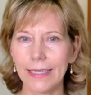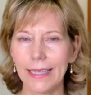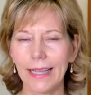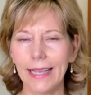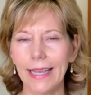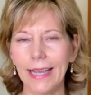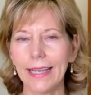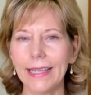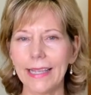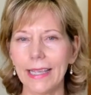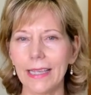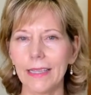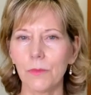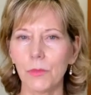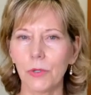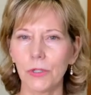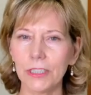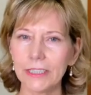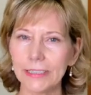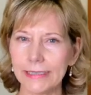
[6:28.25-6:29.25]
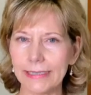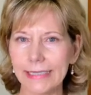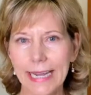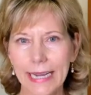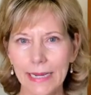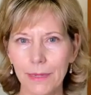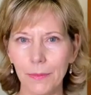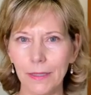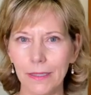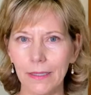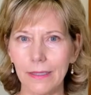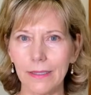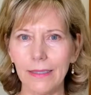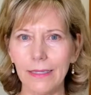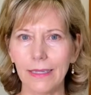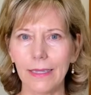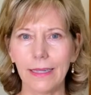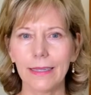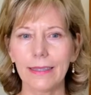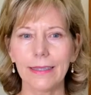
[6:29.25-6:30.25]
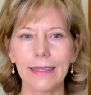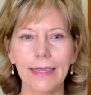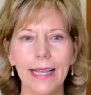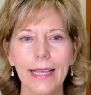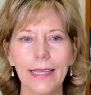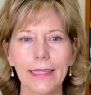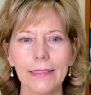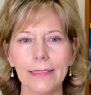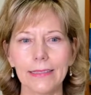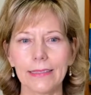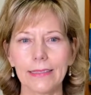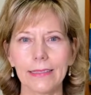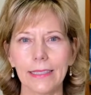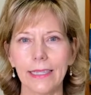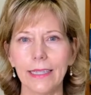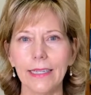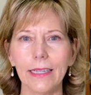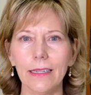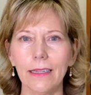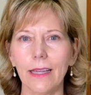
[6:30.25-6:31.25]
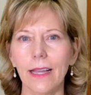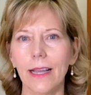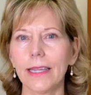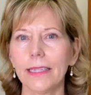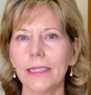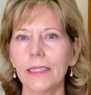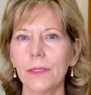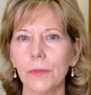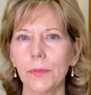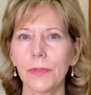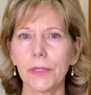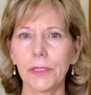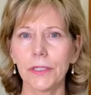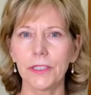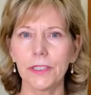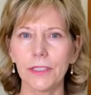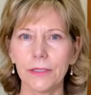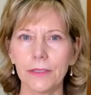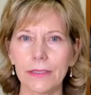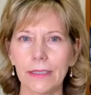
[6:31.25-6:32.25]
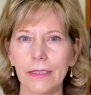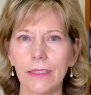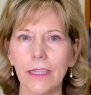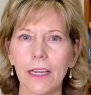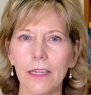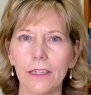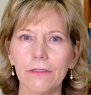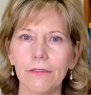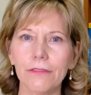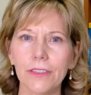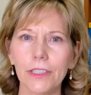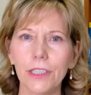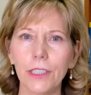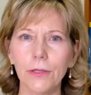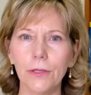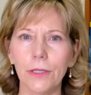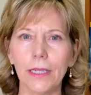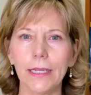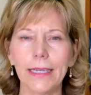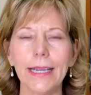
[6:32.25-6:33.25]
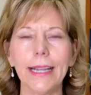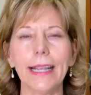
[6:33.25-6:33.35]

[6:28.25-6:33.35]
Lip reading: again, more stable, less inclined to produce a lot of fluid,